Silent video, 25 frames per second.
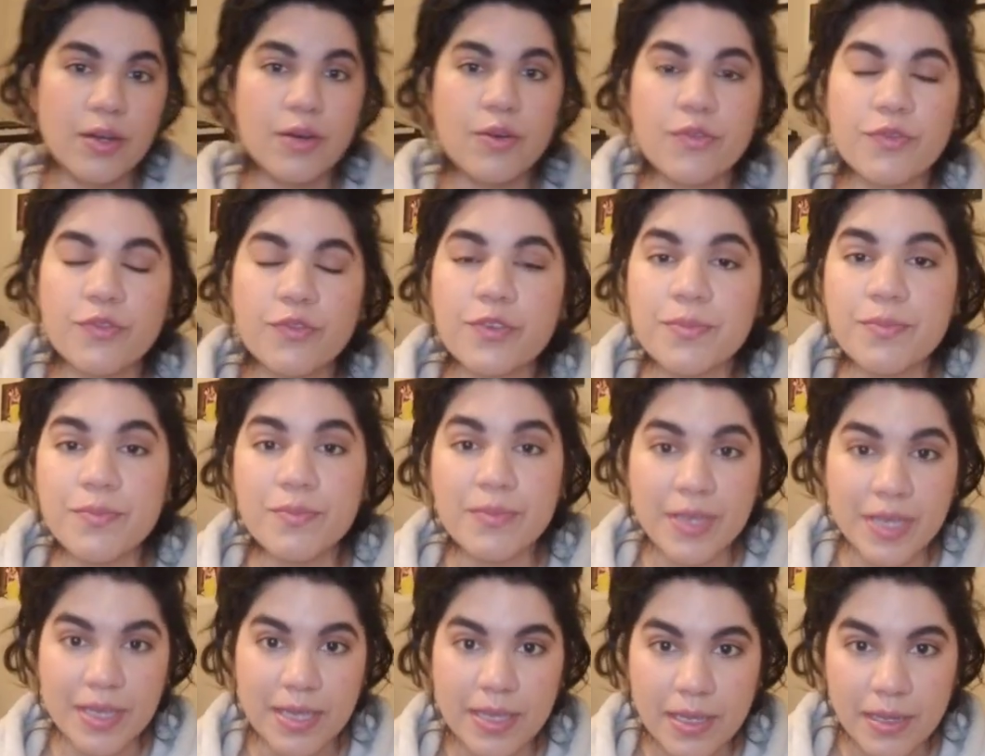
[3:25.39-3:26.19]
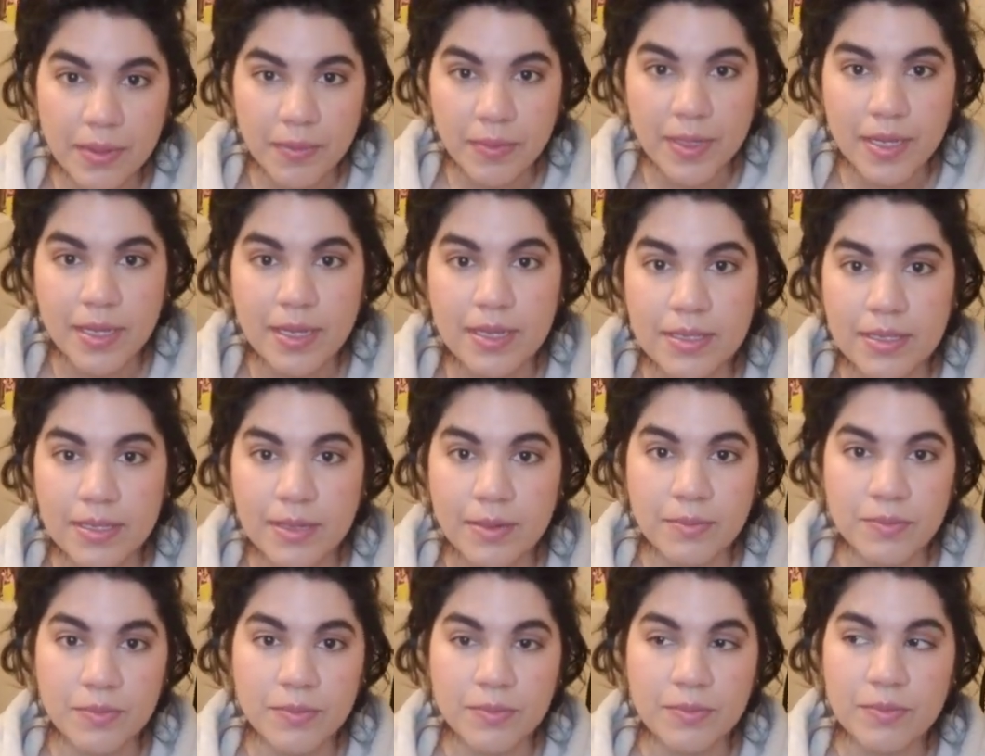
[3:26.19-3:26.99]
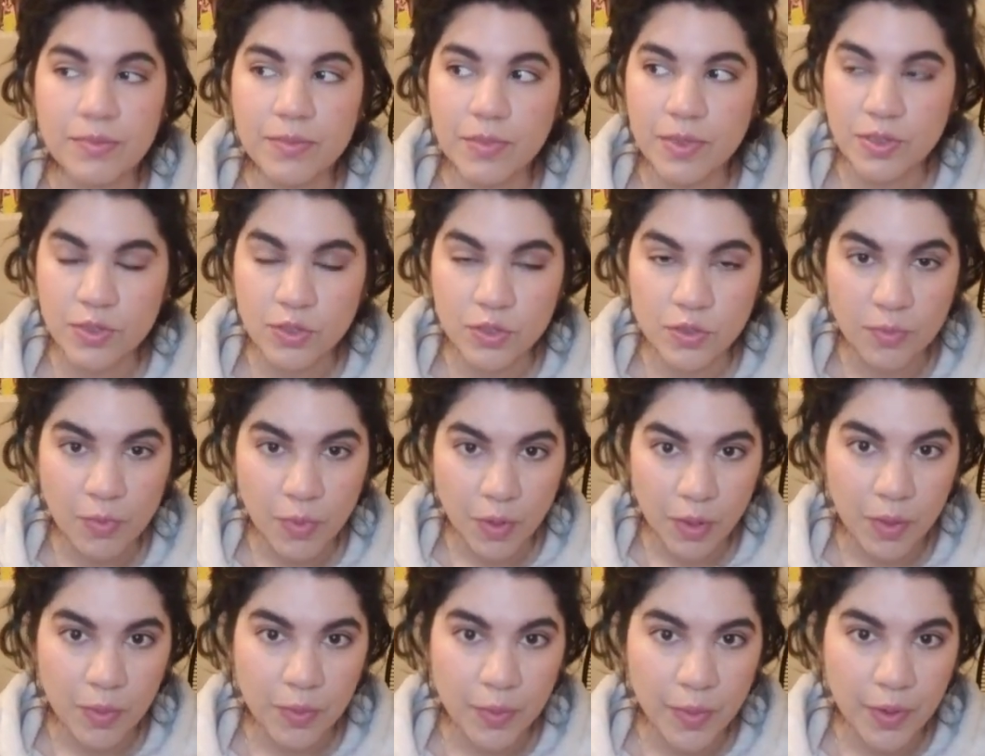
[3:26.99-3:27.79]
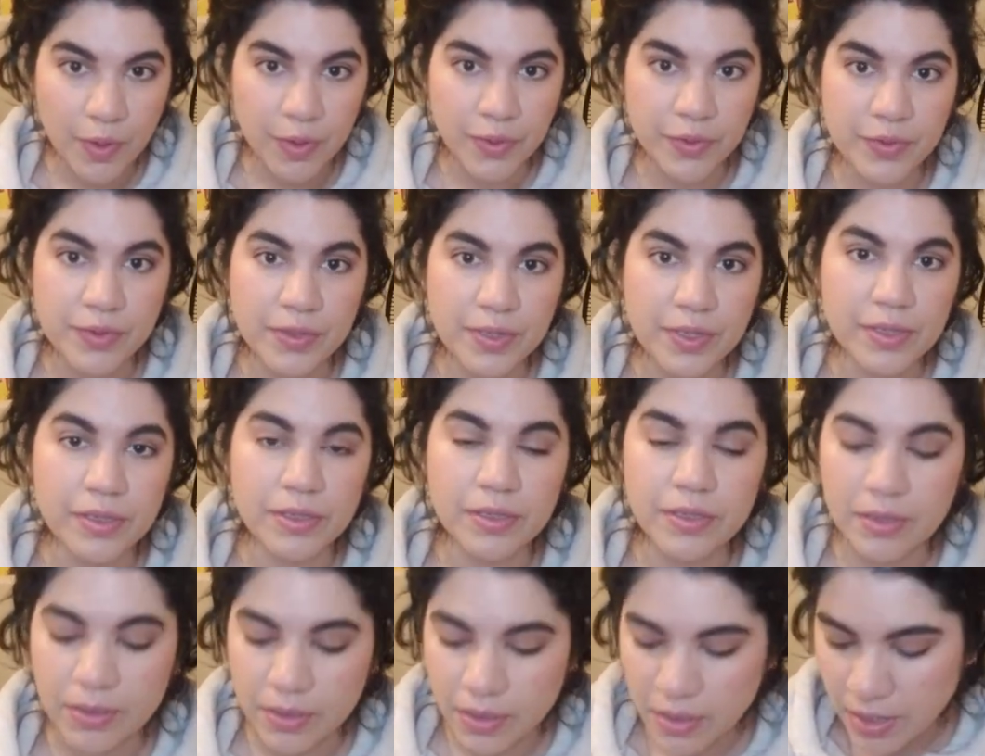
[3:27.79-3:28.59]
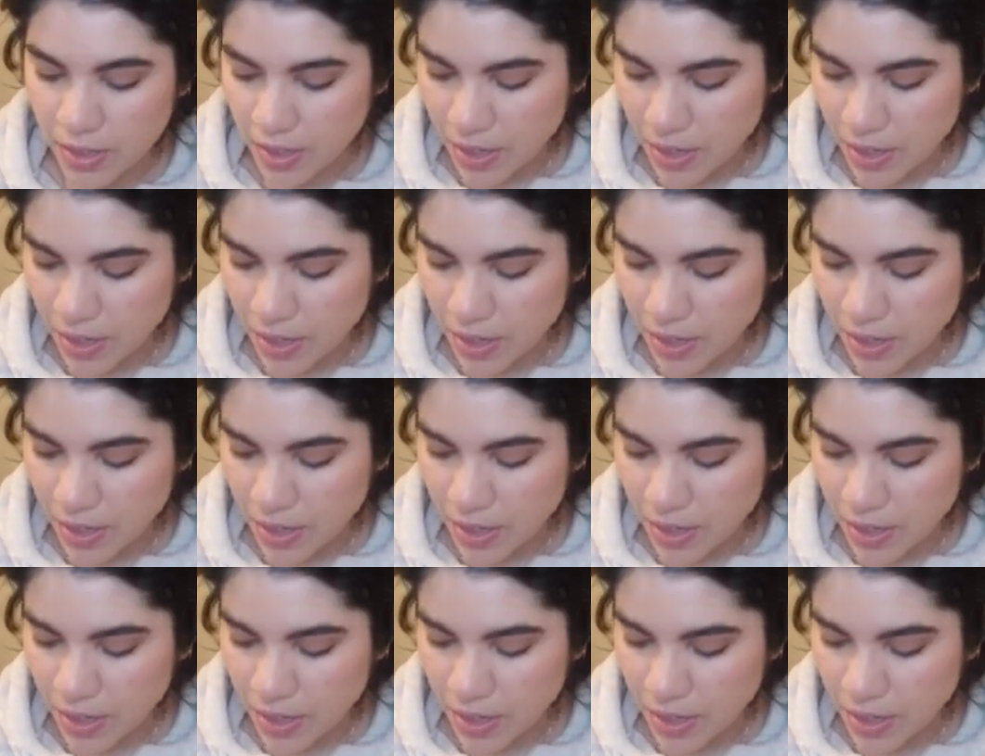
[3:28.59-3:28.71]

for me because I'm a small person.